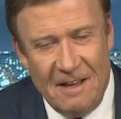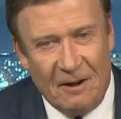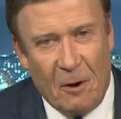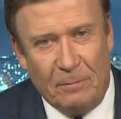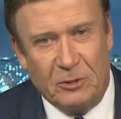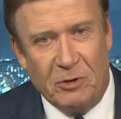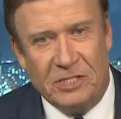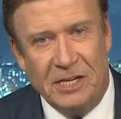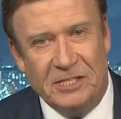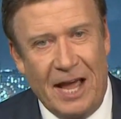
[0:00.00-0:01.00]
Corpus
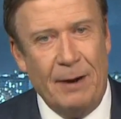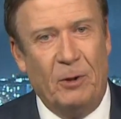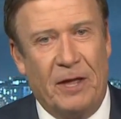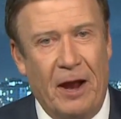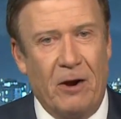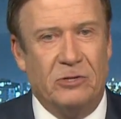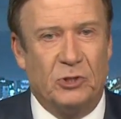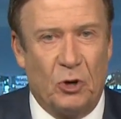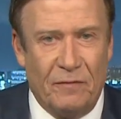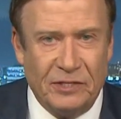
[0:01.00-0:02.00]
Christi's Animal Care
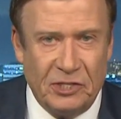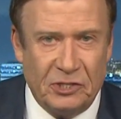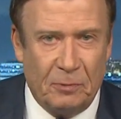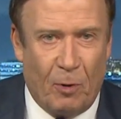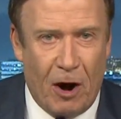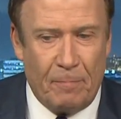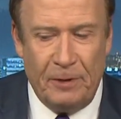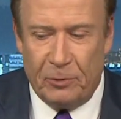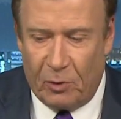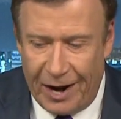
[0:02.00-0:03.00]
Services
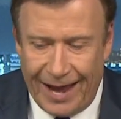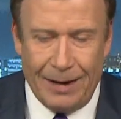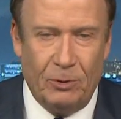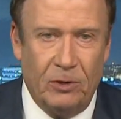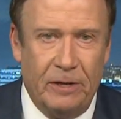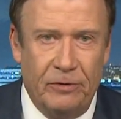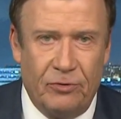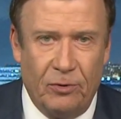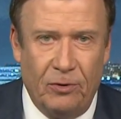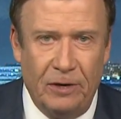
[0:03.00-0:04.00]
Department, or Animal
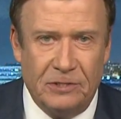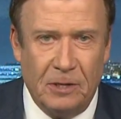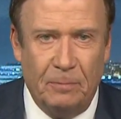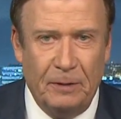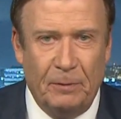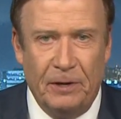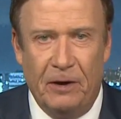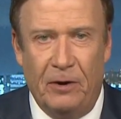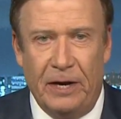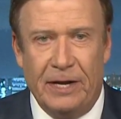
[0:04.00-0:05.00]
Control as some people
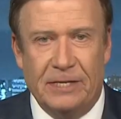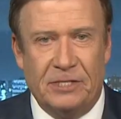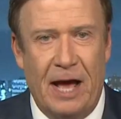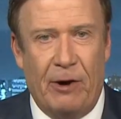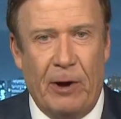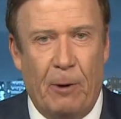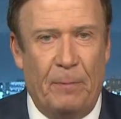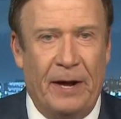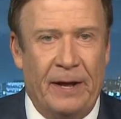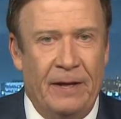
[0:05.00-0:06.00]
know it, is now
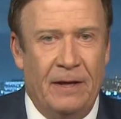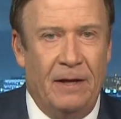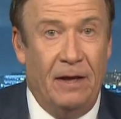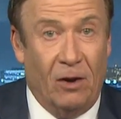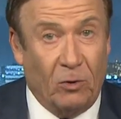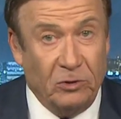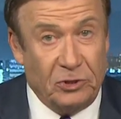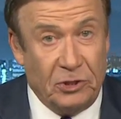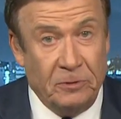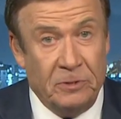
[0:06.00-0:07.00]
helping local
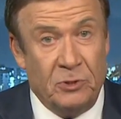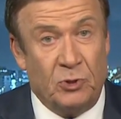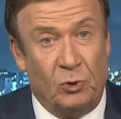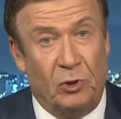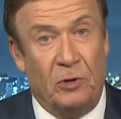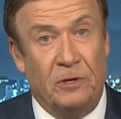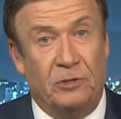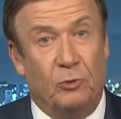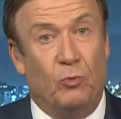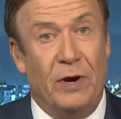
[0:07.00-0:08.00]
students learn
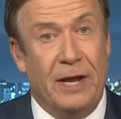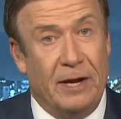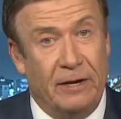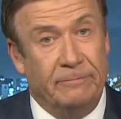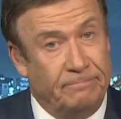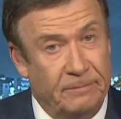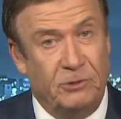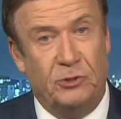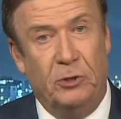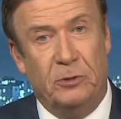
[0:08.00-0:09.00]
to read.
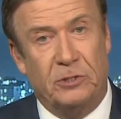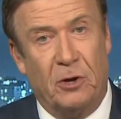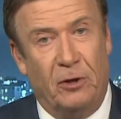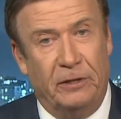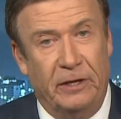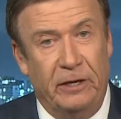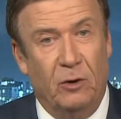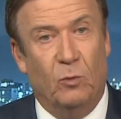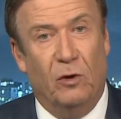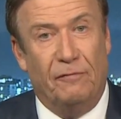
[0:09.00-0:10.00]
It's true, it's called the
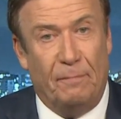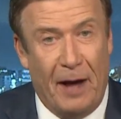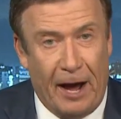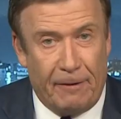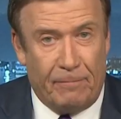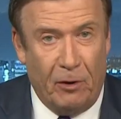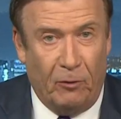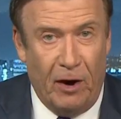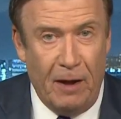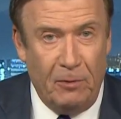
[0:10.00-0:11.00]
Wolfpack
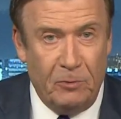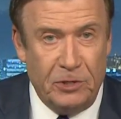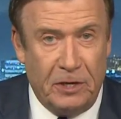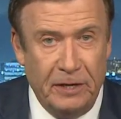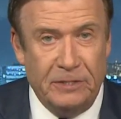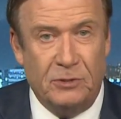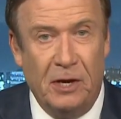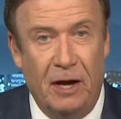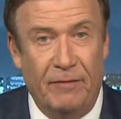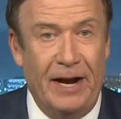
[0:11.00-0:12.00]
program, in which kids
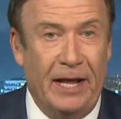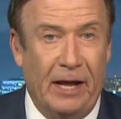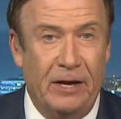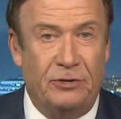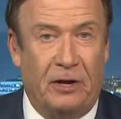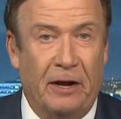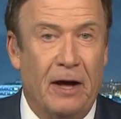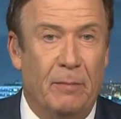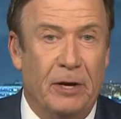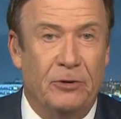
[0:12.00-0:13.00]
of any age can
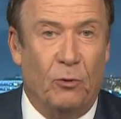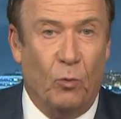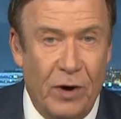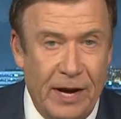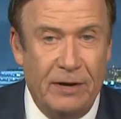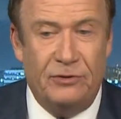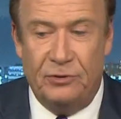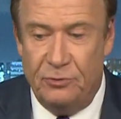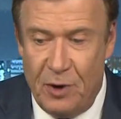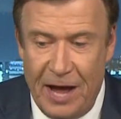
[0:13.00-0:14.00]
come in to read
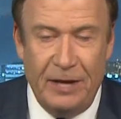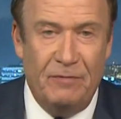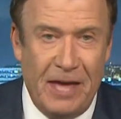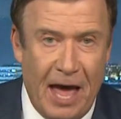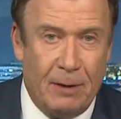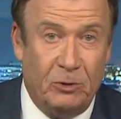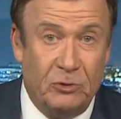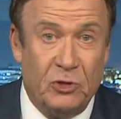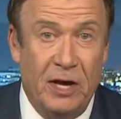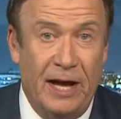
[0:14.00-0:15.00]
to any of the
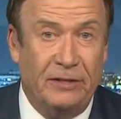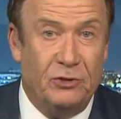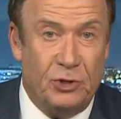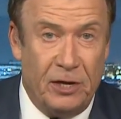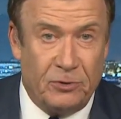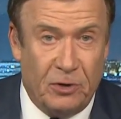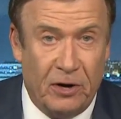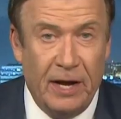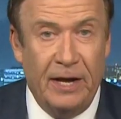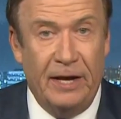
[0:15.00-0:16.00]
animals at the shelter.
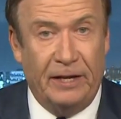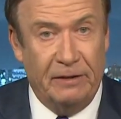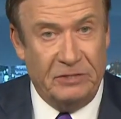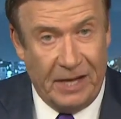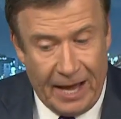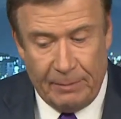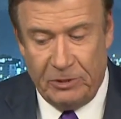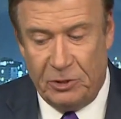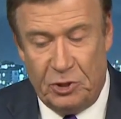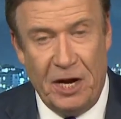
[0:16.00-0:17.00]
It gives the
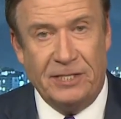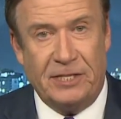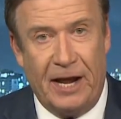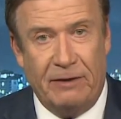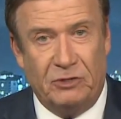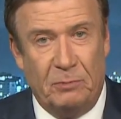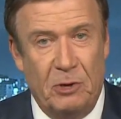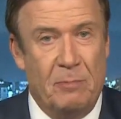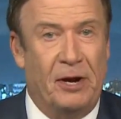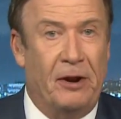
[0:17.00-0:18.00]
animals a chance to have some
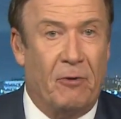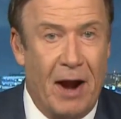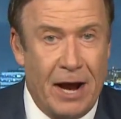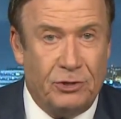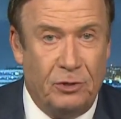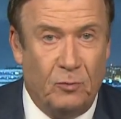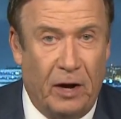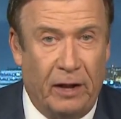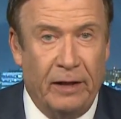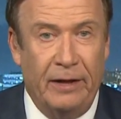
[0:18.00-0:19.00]
human interaction
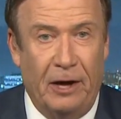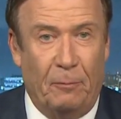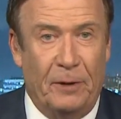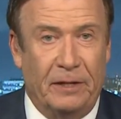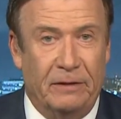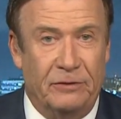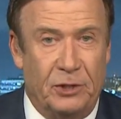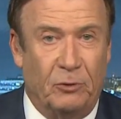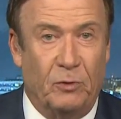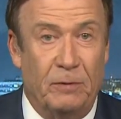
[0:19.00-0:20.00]
while helping the
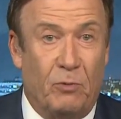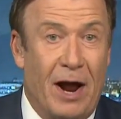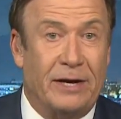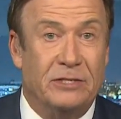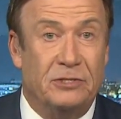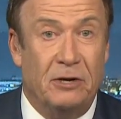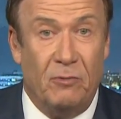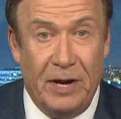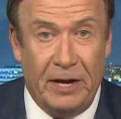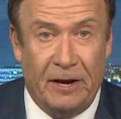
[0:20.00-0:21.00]
children practice their
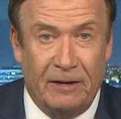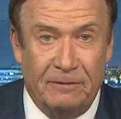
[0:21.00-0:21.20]
reading.